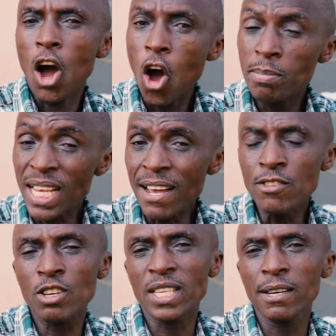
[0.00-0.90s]
Observe
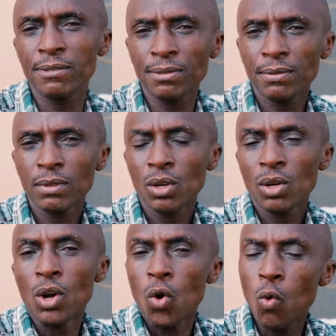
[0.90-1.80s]
yourself.
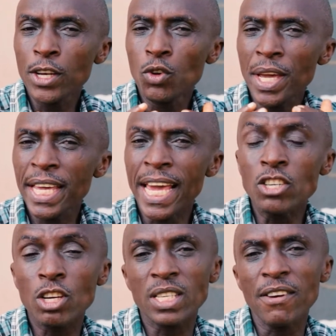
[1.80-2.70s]
When you engage
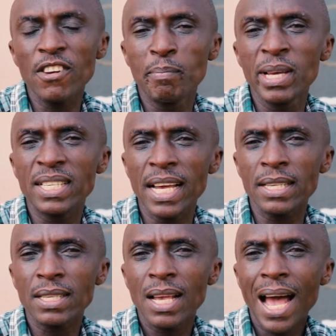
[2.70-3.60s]
yourself in
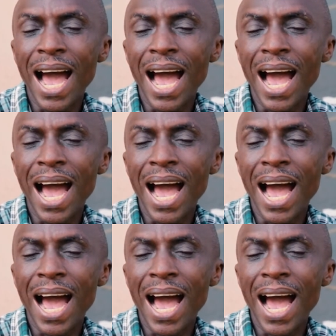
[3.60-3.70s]
business,